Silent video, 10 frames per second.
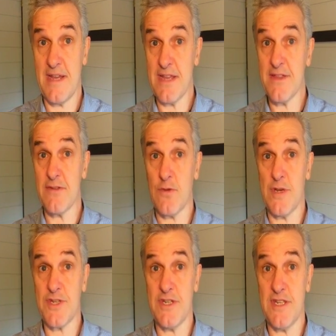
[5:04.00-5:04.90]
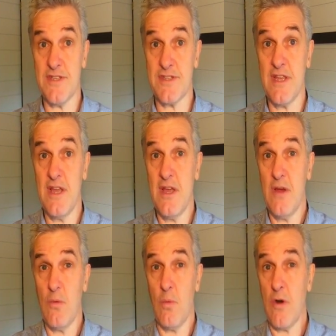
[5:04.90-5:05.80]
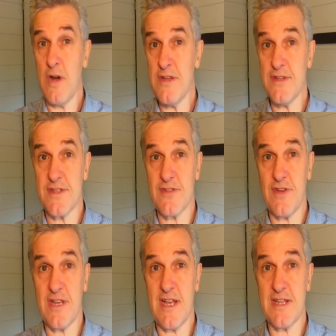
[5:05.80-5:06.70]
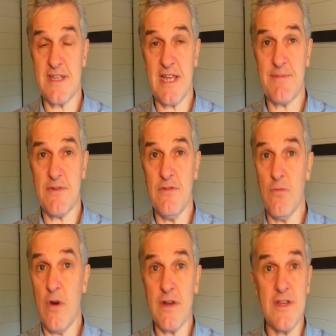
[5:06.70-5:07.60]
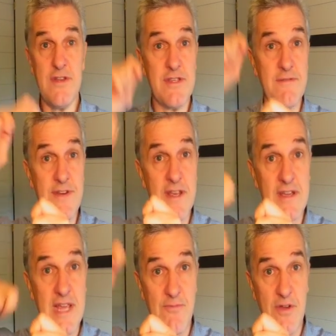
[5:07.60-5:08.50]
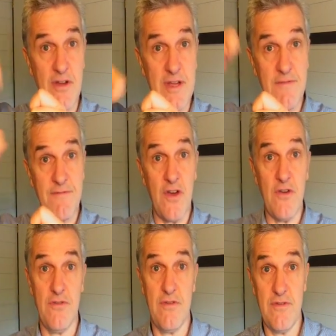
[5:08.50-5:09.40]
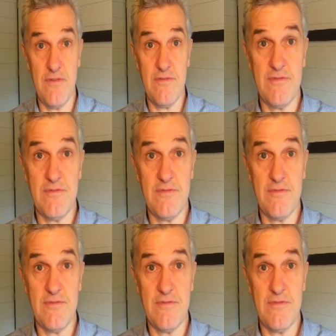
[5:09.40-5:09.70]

Another good question is, Why use a screencasting app at all? Why not use a video camera like a phone?